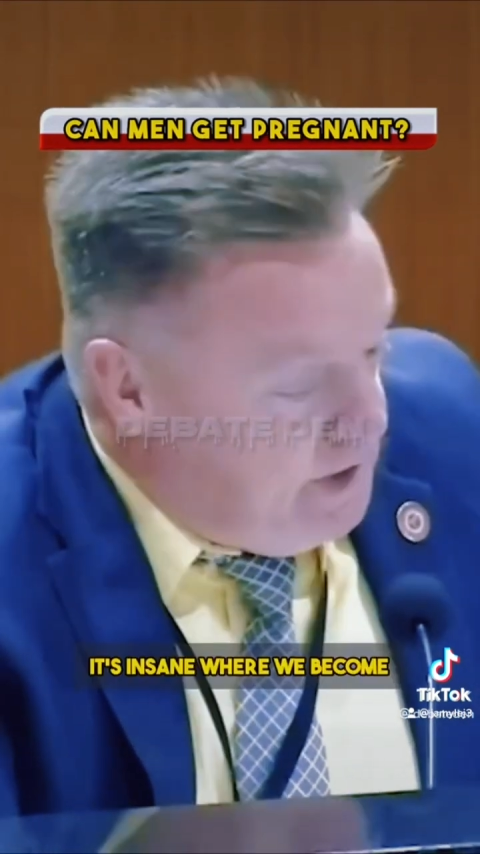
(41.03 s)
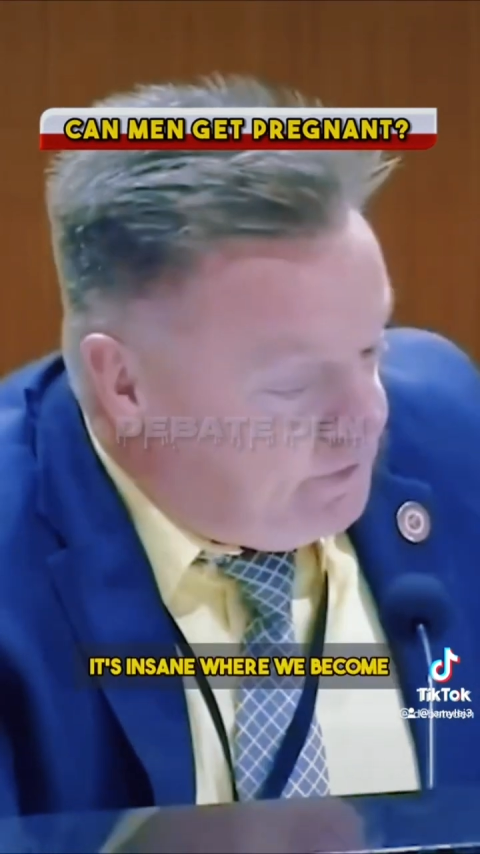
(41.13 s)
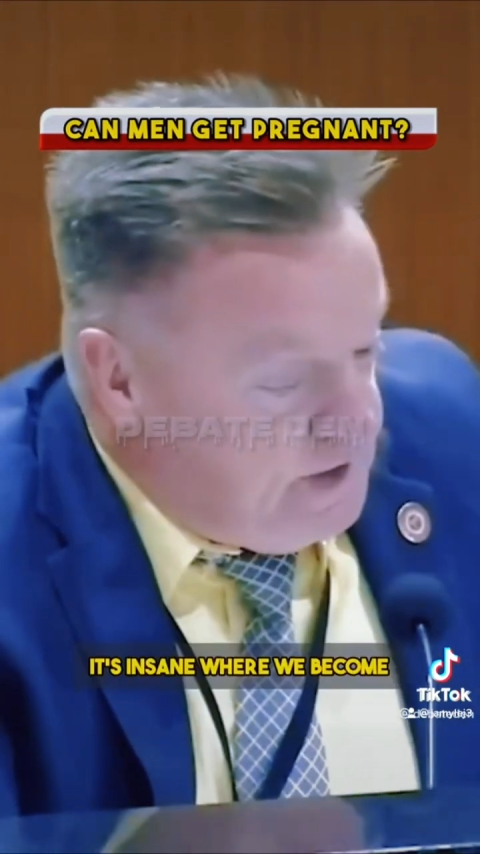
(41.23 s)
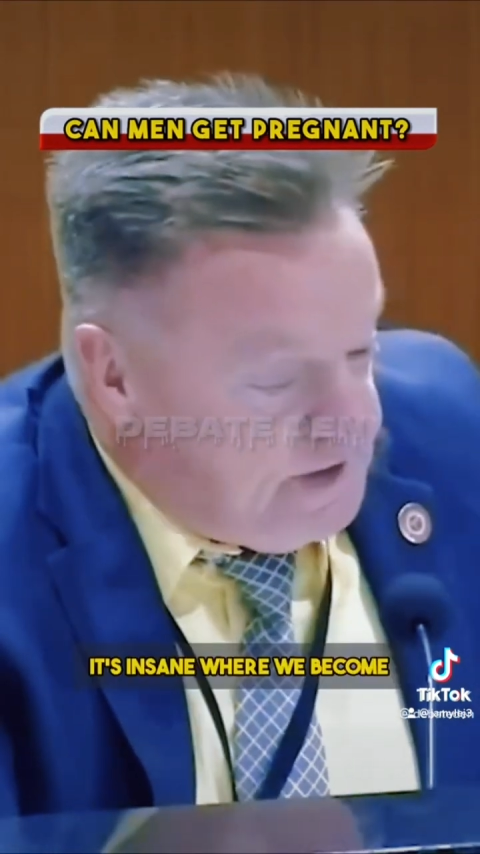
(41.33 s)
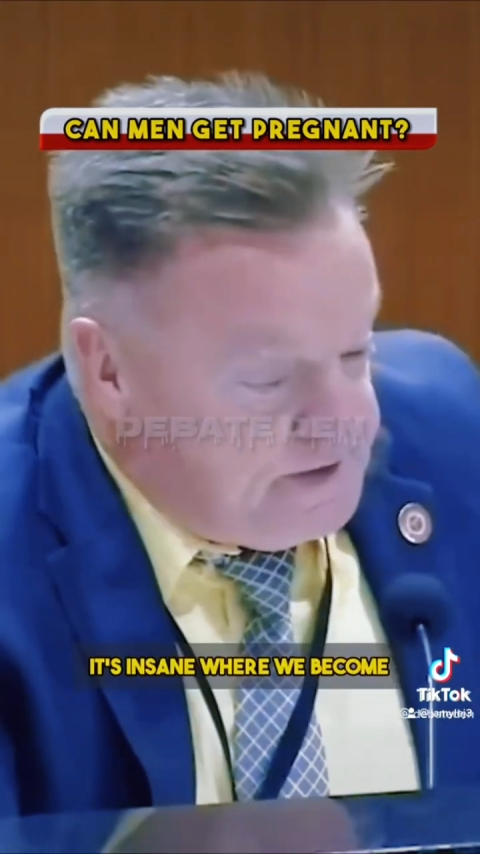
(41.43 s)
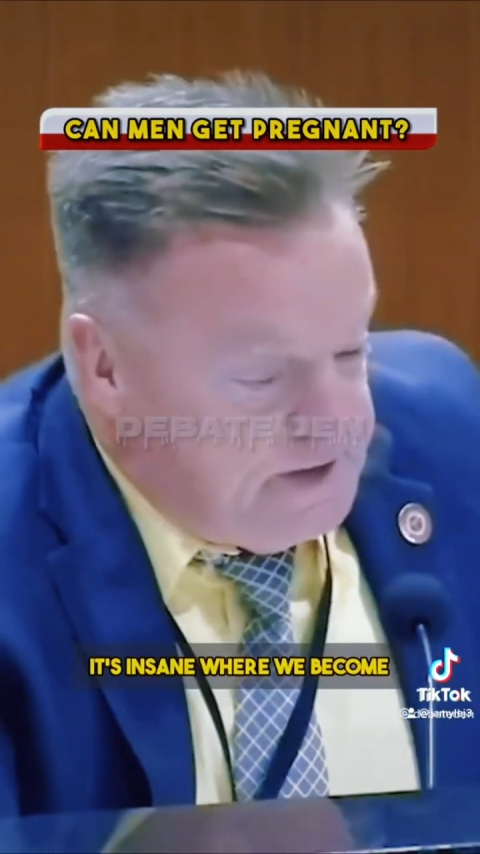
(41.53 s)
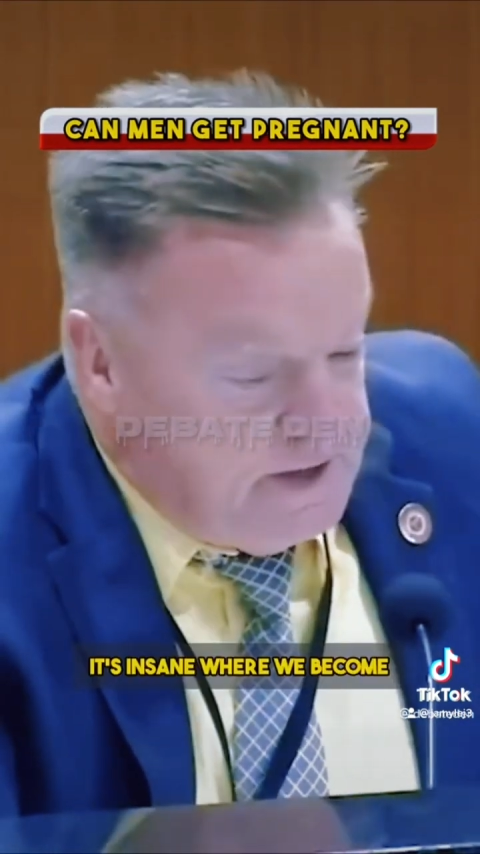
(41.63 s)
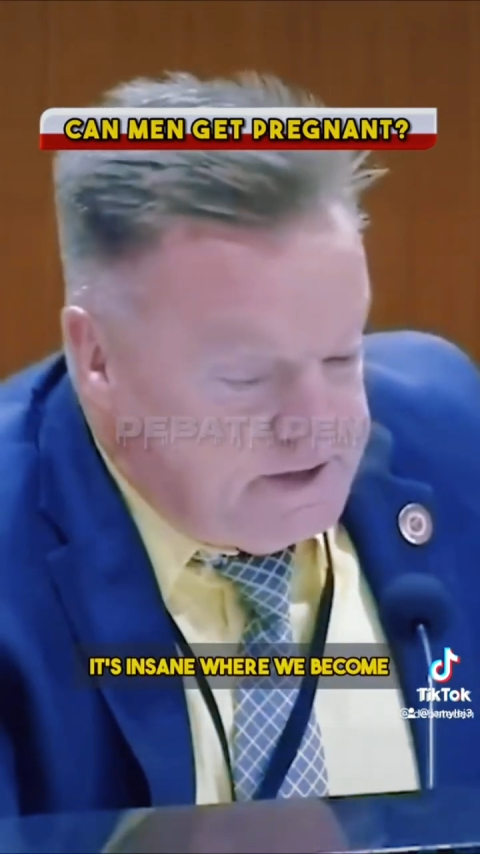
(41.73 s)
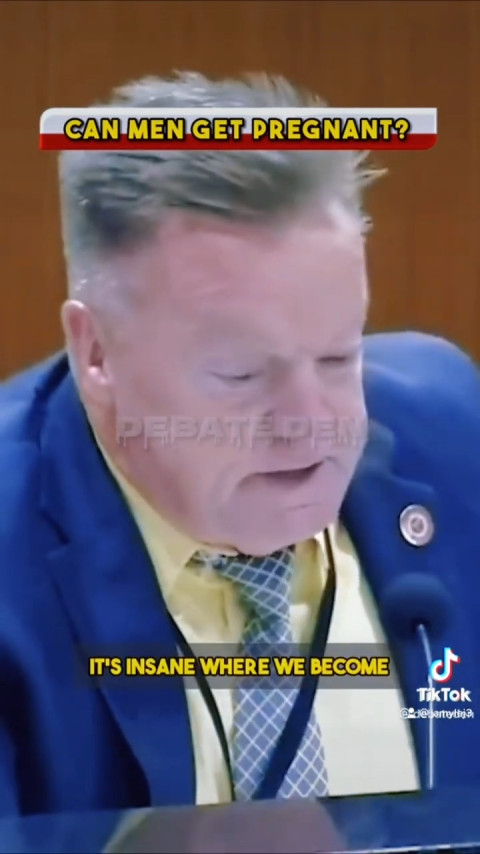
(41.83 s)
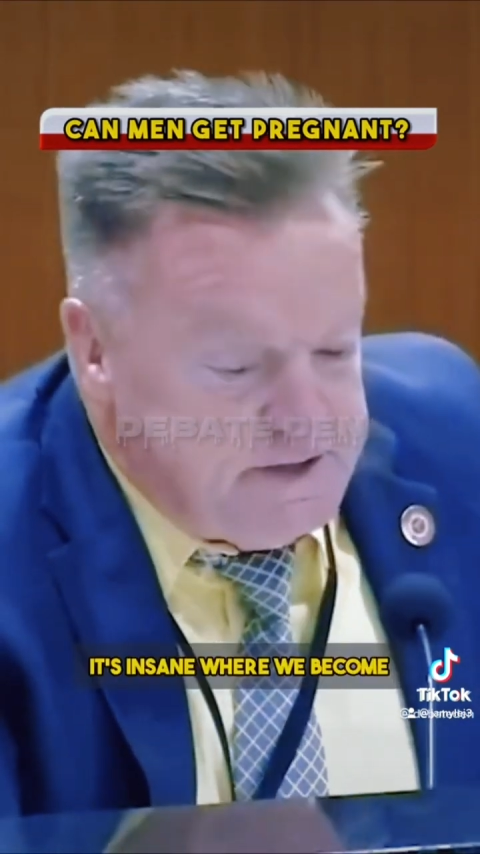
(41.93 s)

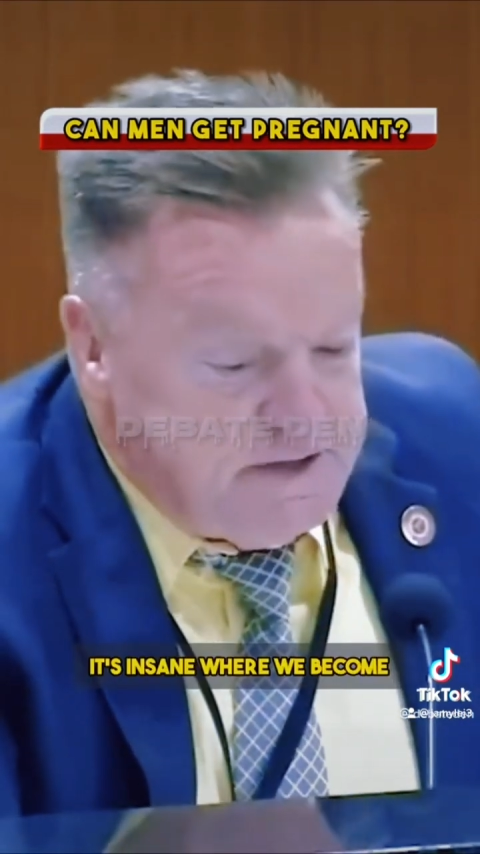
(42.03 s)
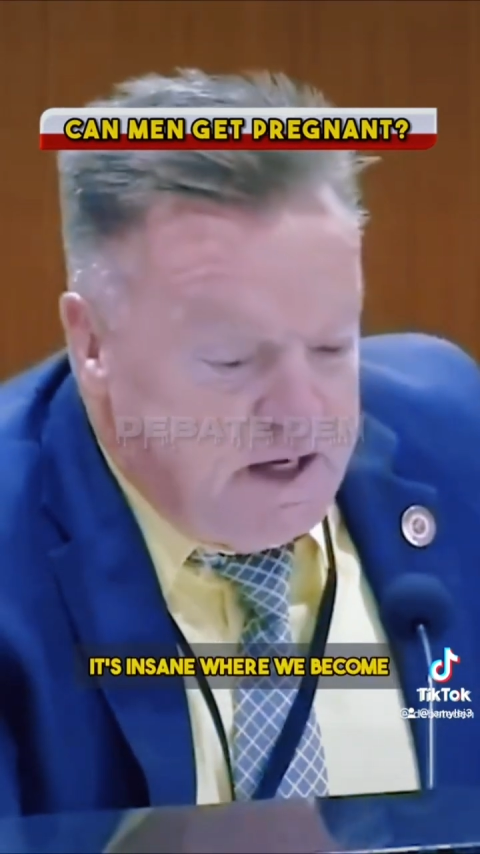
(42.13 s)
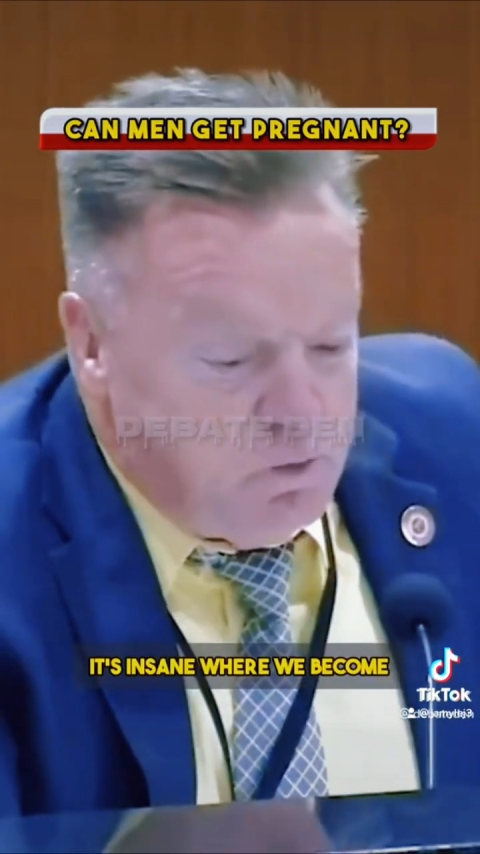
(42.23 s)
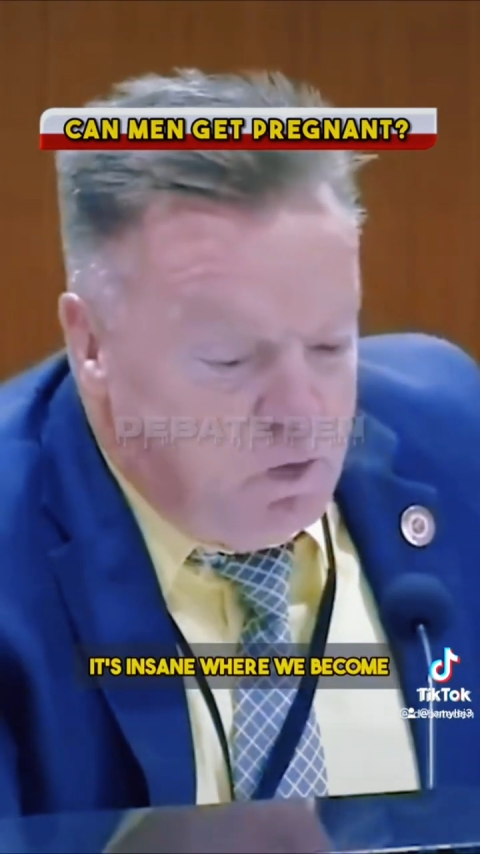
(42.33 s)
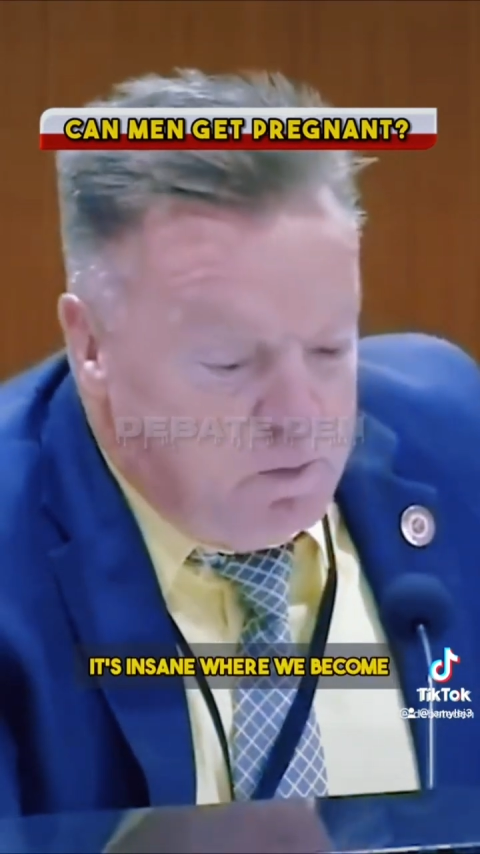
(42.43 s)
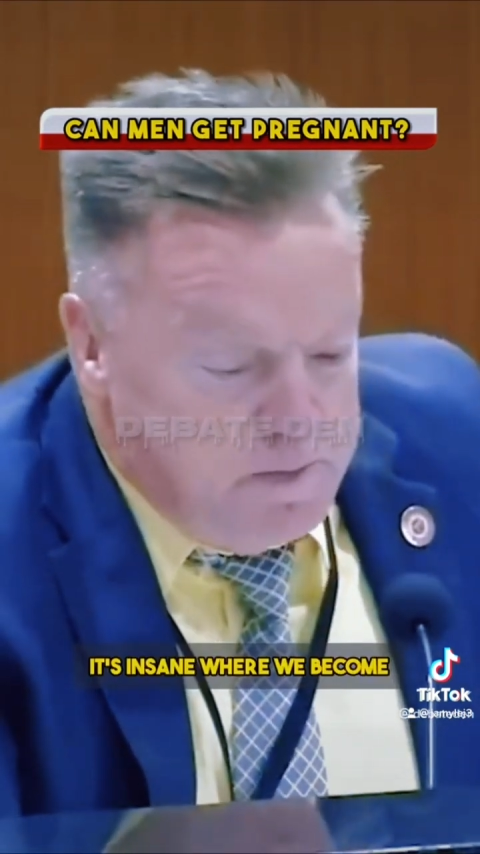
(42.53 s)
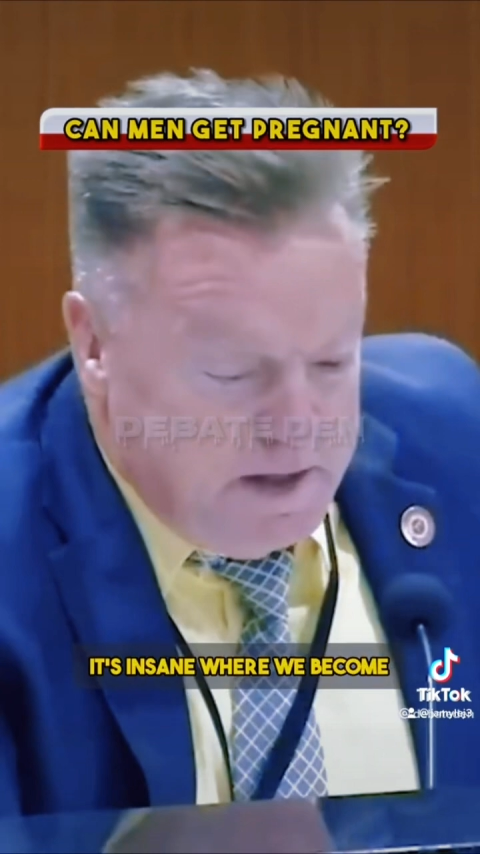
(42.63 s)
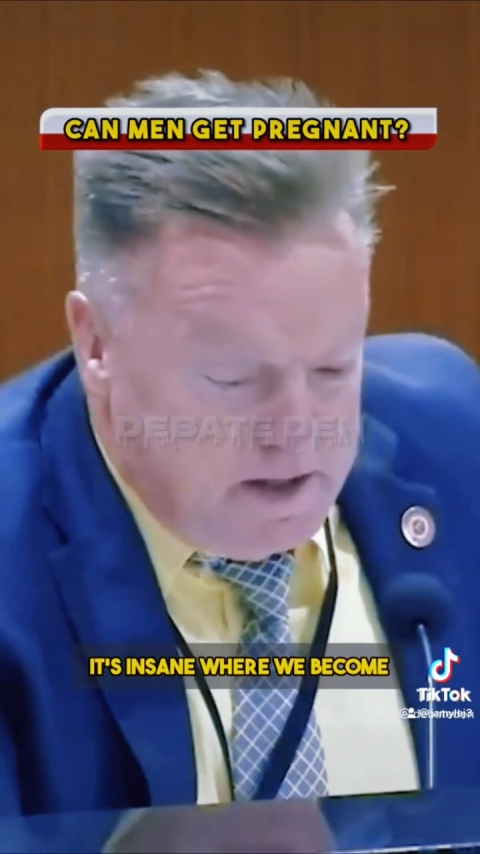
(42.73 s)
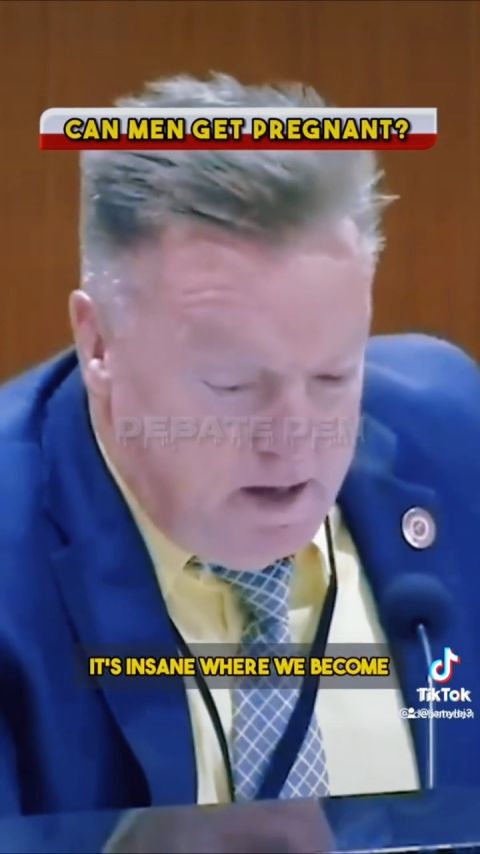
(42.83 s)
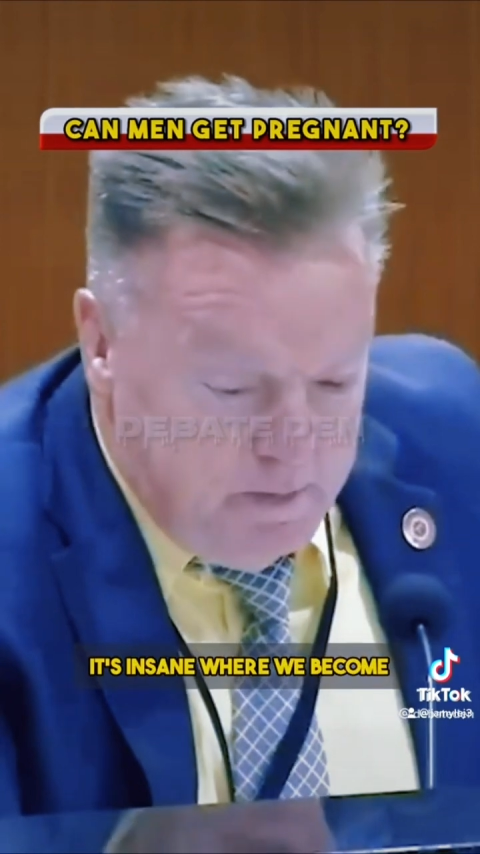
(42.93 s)
It's insane where we
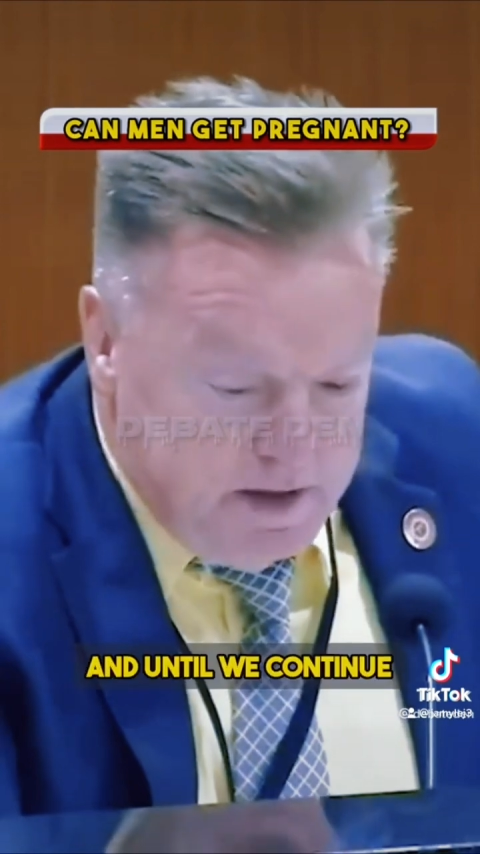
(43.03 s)
become,